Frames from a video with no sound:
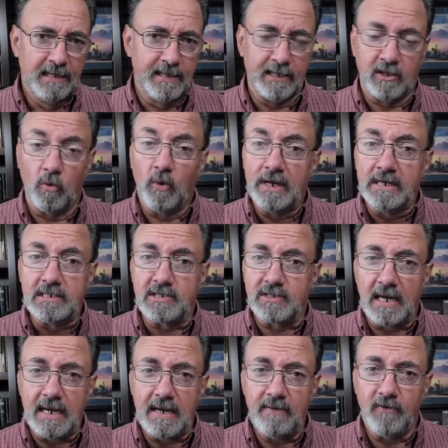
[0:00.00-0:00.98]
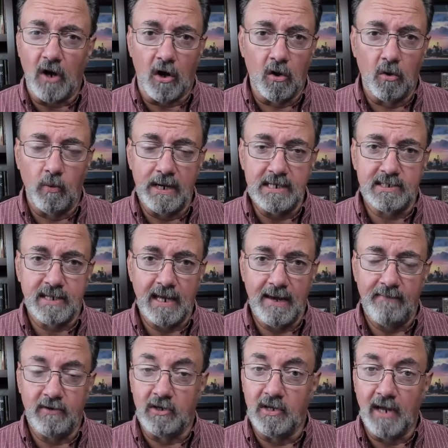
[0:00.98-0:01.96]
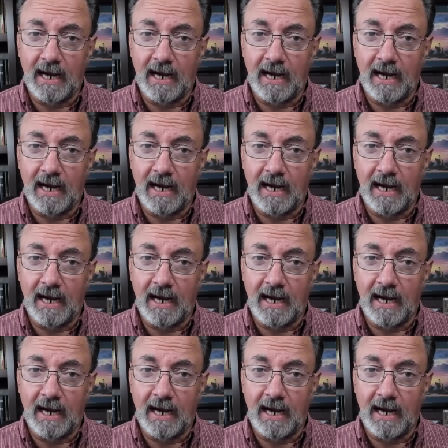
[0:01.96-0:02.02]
that the once saved, always saved